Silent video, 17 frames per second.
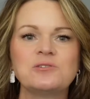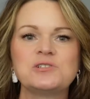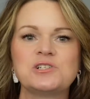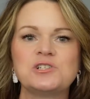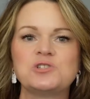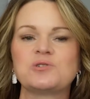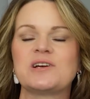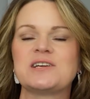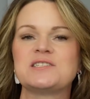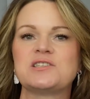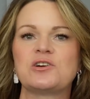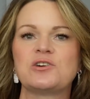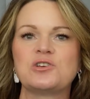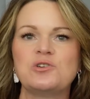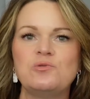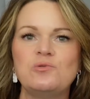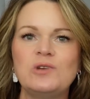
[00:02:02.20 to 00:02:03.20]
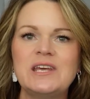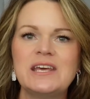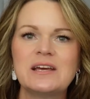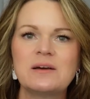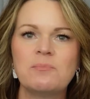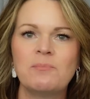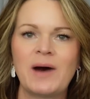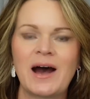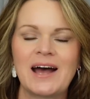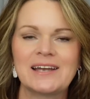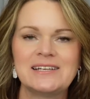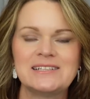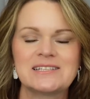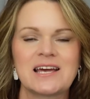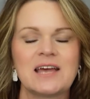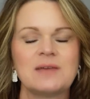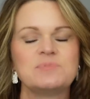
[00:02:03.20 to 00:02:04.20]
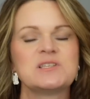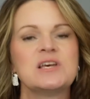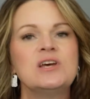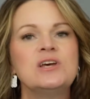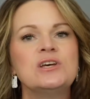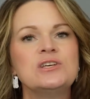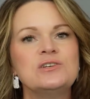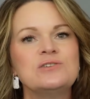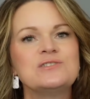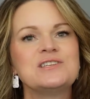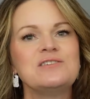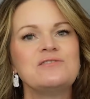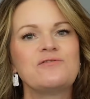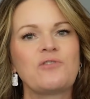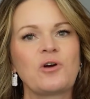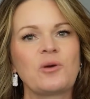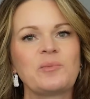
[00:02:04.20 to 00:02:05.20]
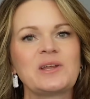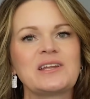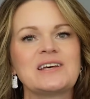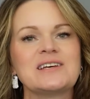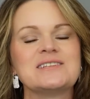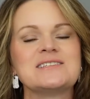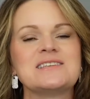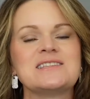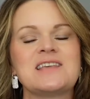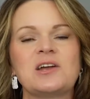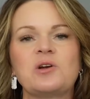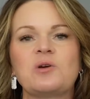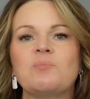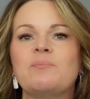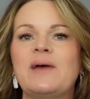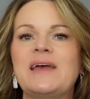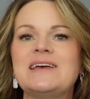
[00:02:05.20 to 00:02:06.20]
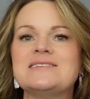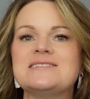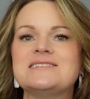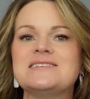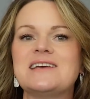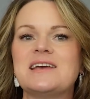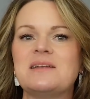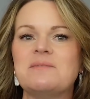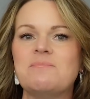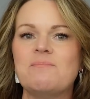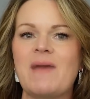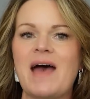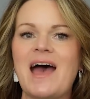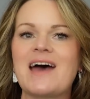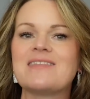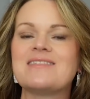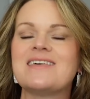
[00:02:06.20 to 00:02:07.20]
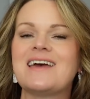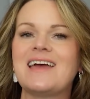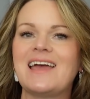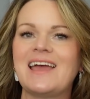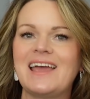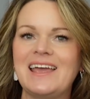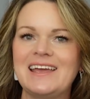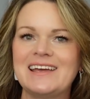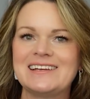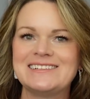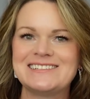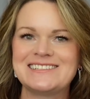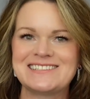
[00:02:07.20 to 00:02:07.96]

to dress their unique body types using formulas that are based in math and